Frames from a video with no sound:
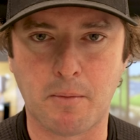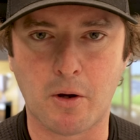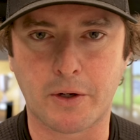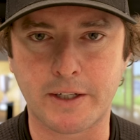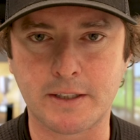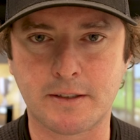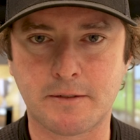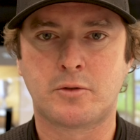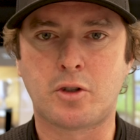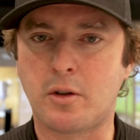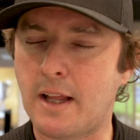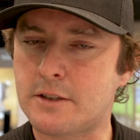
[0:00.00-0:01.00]
bogeys.
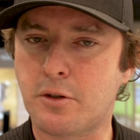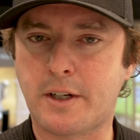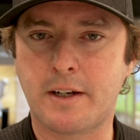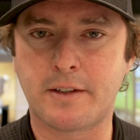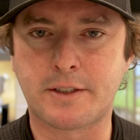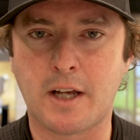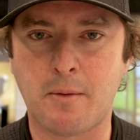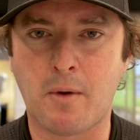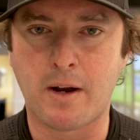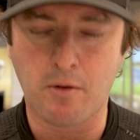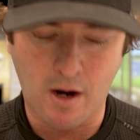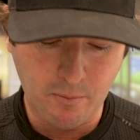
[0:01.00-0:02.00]
So let's look at it the same
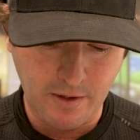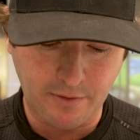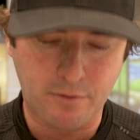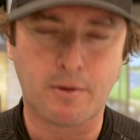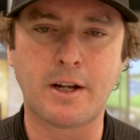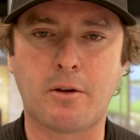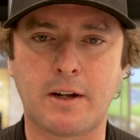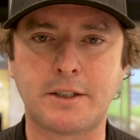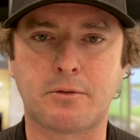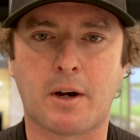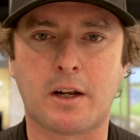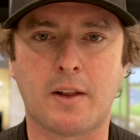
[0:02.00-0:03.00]
way, right? We hit 3
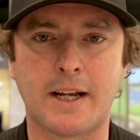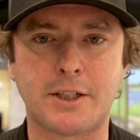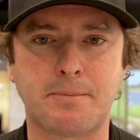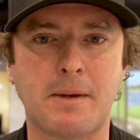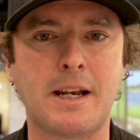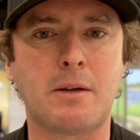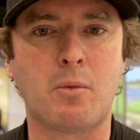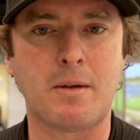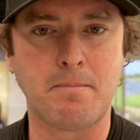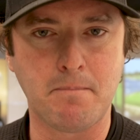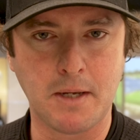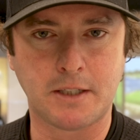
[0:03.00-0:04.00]
greens in regulation, meaning we
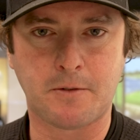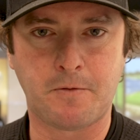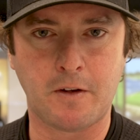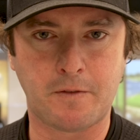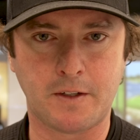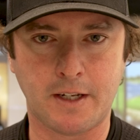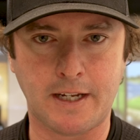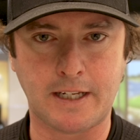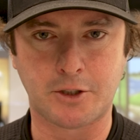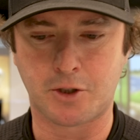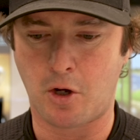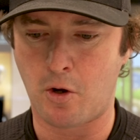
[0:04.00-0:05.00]
missed
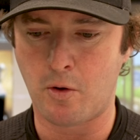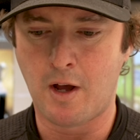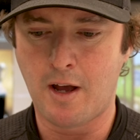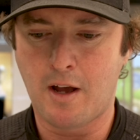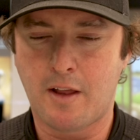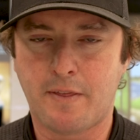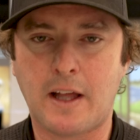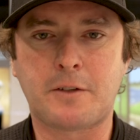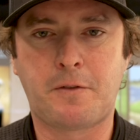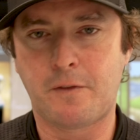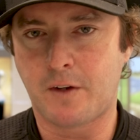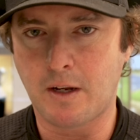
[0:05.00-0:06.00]
15. So that's
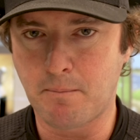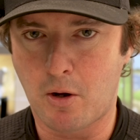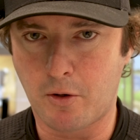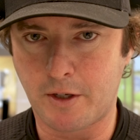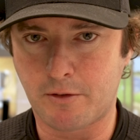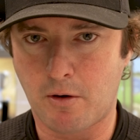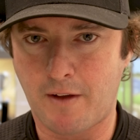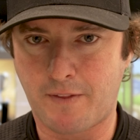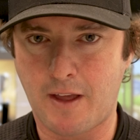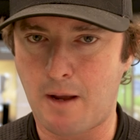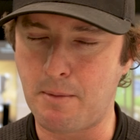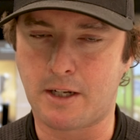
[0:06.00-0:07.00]
15 bogeys right
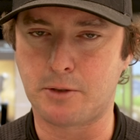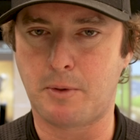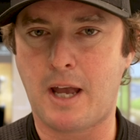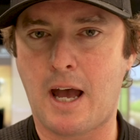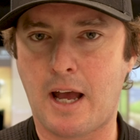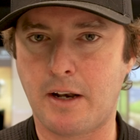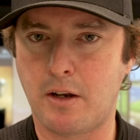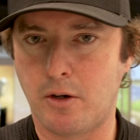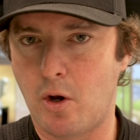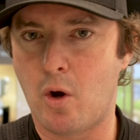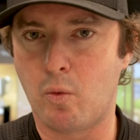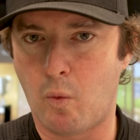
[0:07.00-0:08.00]
there because we had
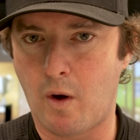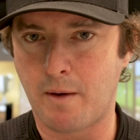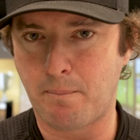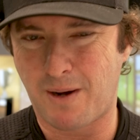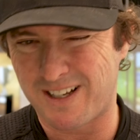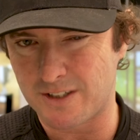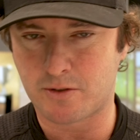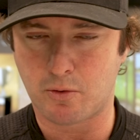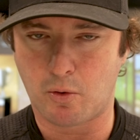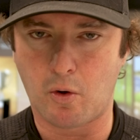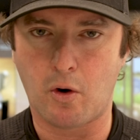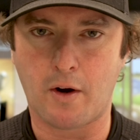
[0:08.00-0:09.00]
no 1 putts,
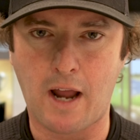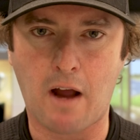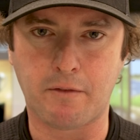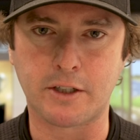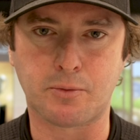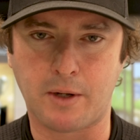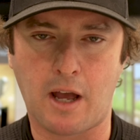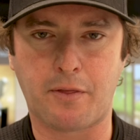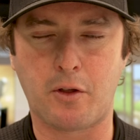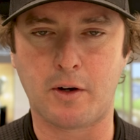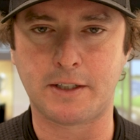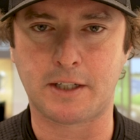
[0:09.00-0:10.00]
or on average, we had
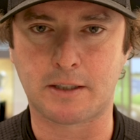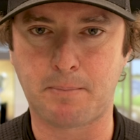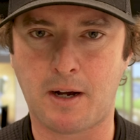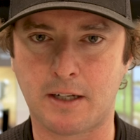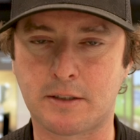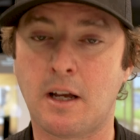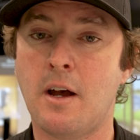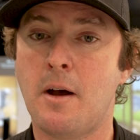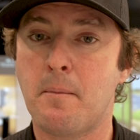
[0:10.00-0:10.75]
36 putts.